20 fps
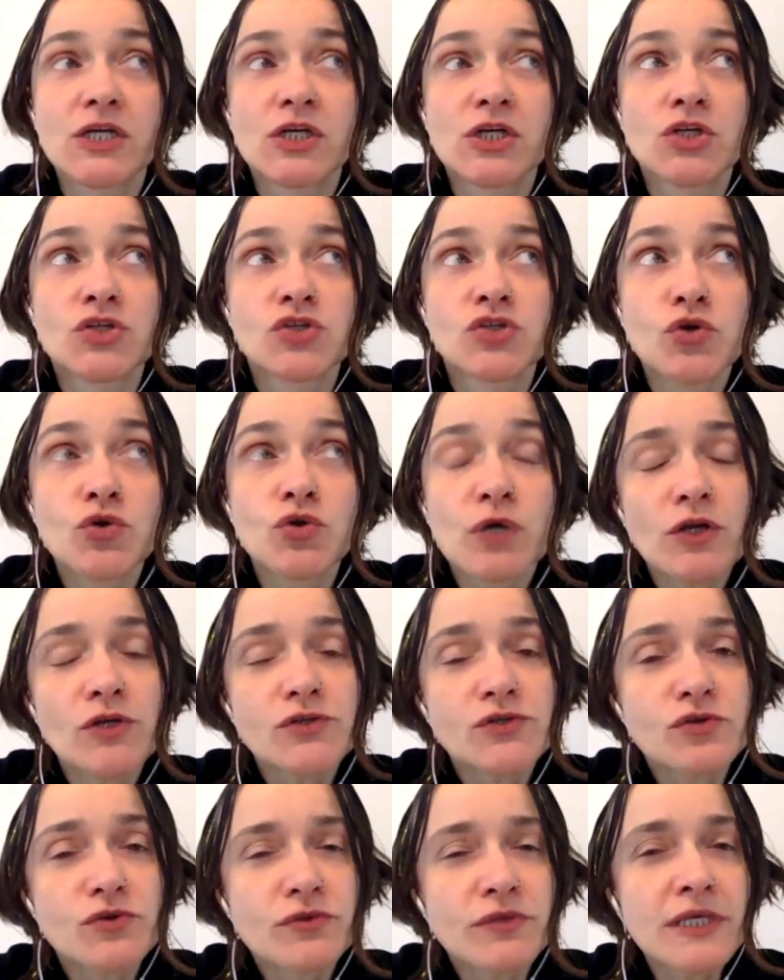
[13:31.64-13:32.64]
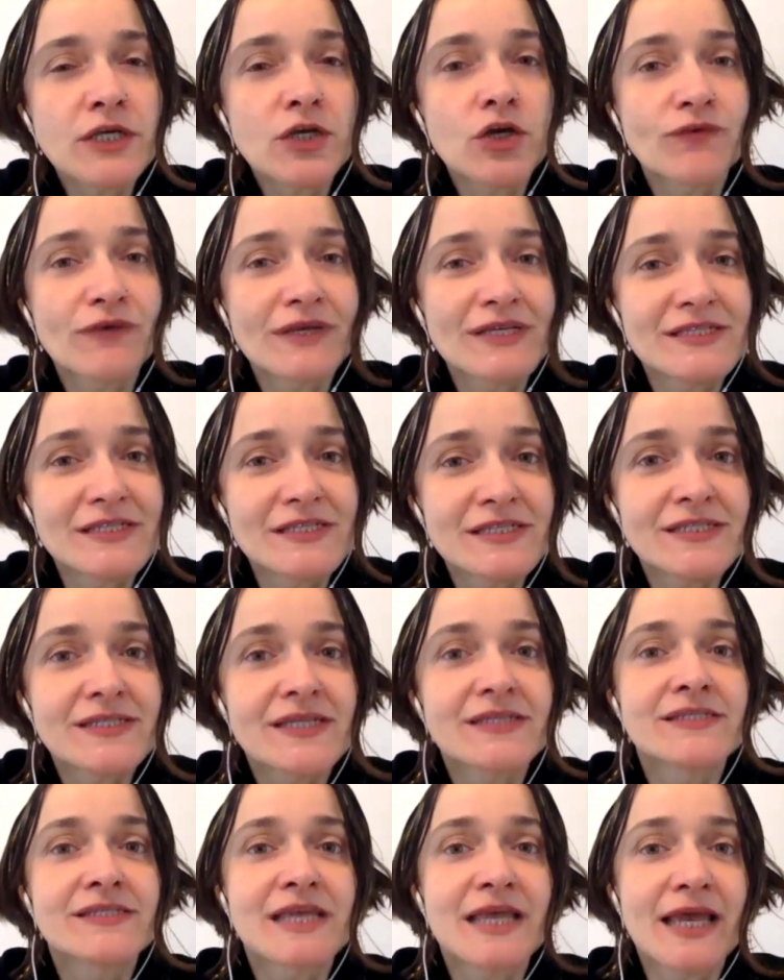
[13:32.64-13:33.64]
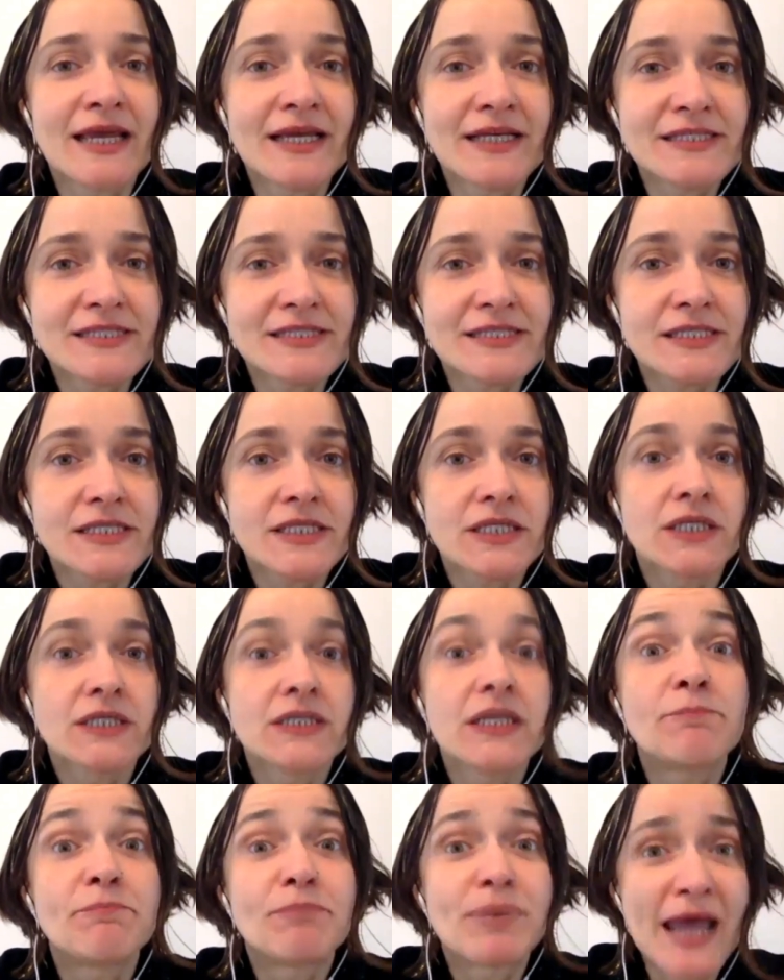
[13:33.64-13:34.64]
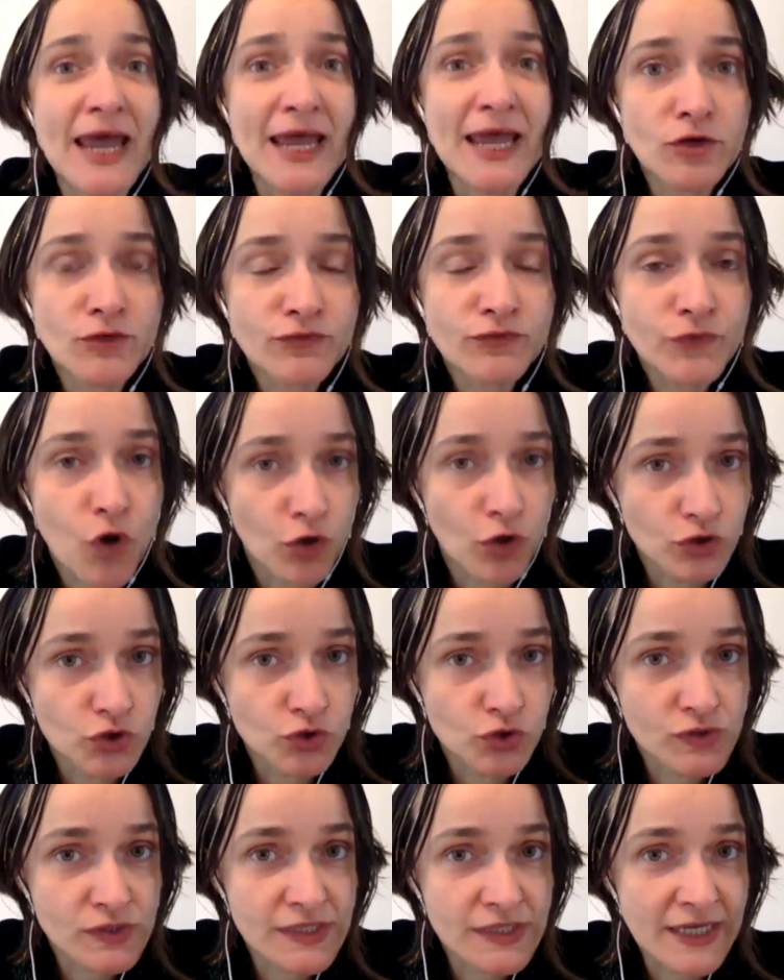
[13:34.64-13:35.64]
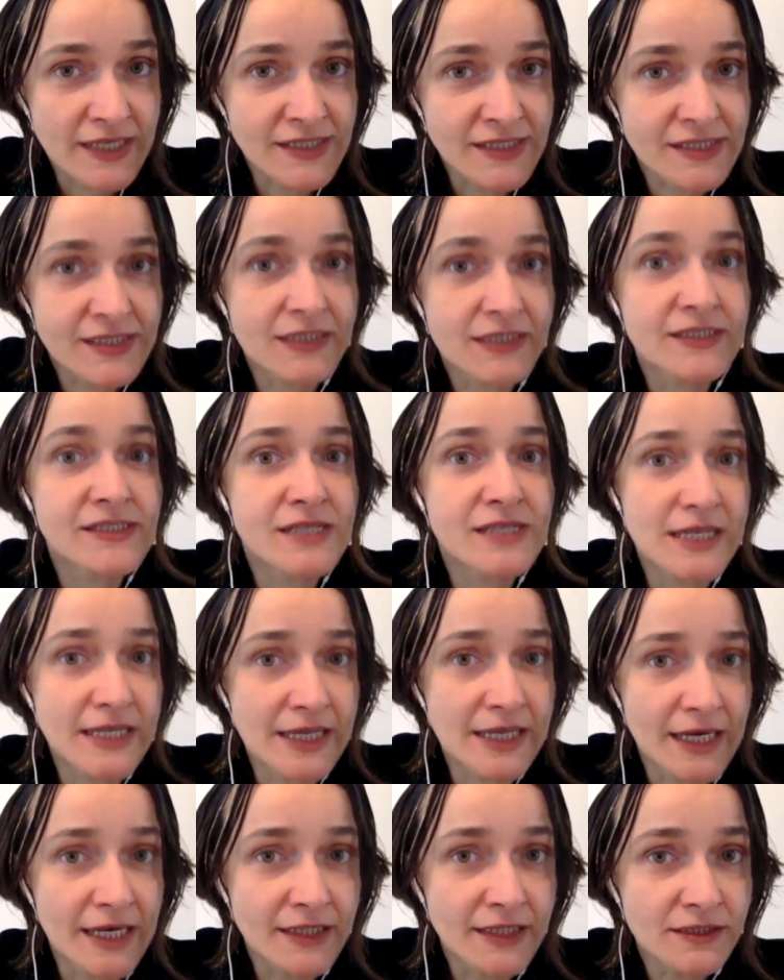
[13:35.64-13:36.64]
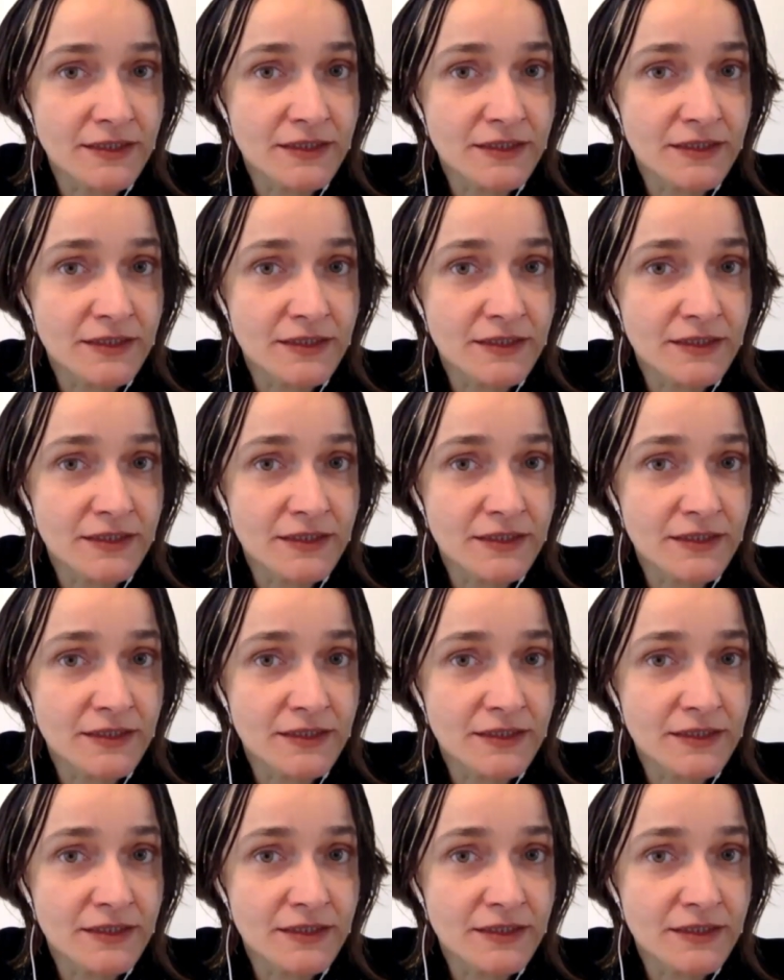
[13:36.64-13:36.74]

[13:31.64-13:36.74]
So you can also think of existence as the play of consciousness, that is lila,